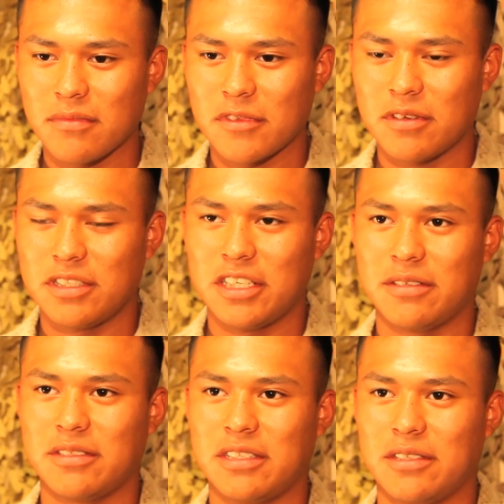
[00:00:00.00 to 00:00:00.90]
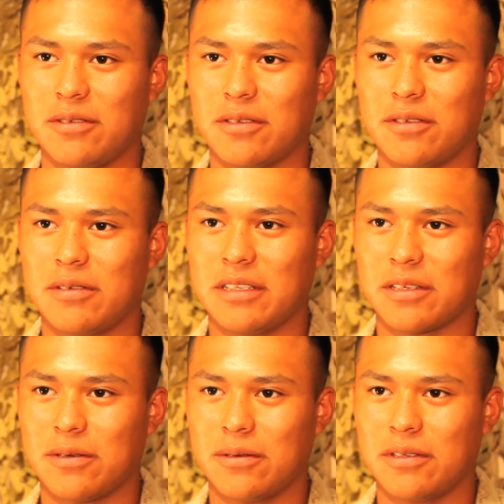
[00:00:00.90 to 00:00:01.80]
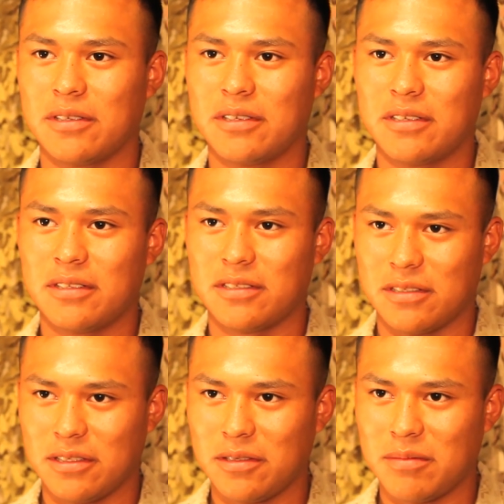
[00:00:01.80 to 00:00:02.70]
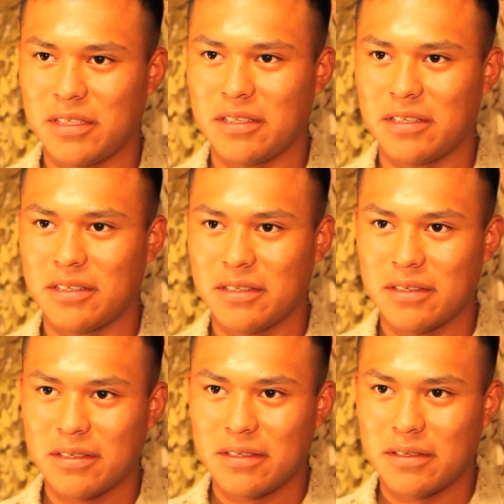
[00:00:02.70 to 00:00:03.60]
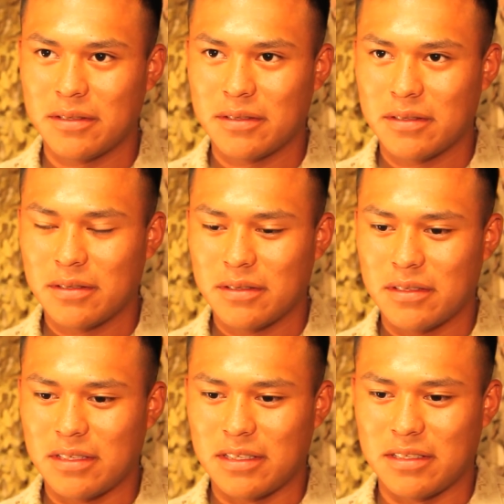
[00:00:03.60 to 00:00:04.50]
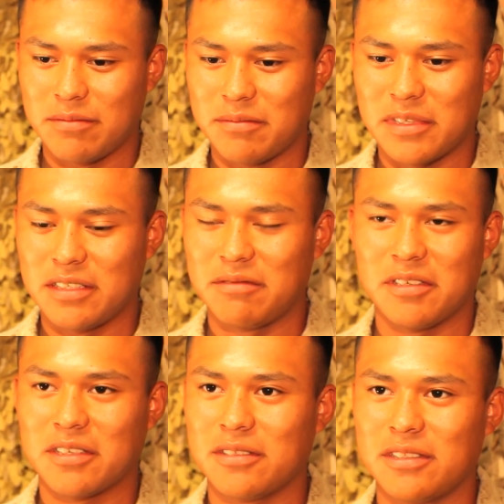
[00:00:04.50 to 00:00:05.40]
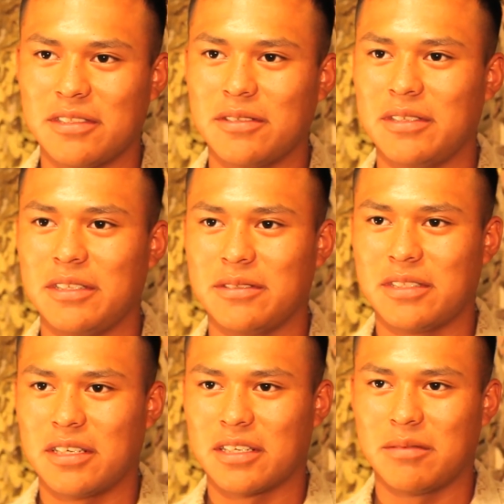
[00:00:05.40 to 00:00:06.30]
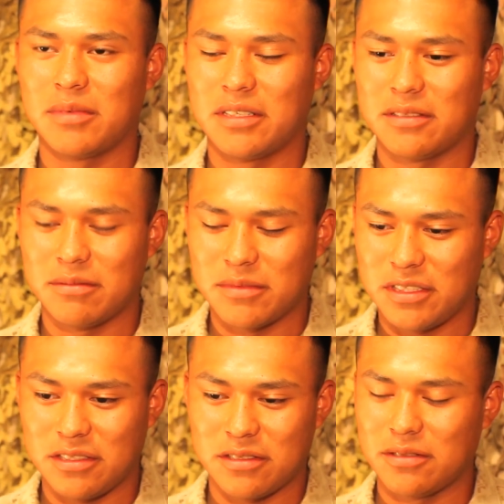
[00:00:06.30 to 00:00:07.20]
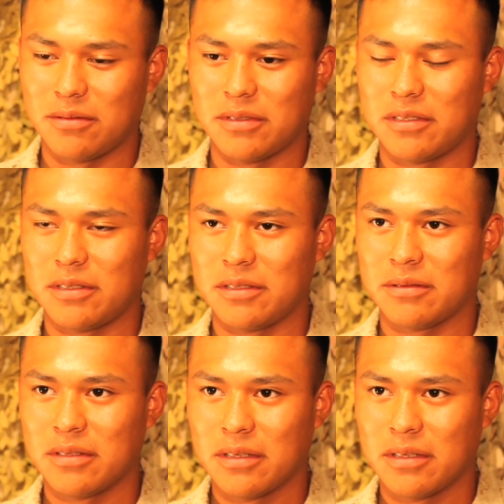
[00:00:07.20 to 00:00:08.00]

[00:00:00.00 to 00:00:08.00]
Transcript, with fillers: My Che would say, don't go around the corner. There's little men there. And my uncle didn't know what he was talking about, but he still went around.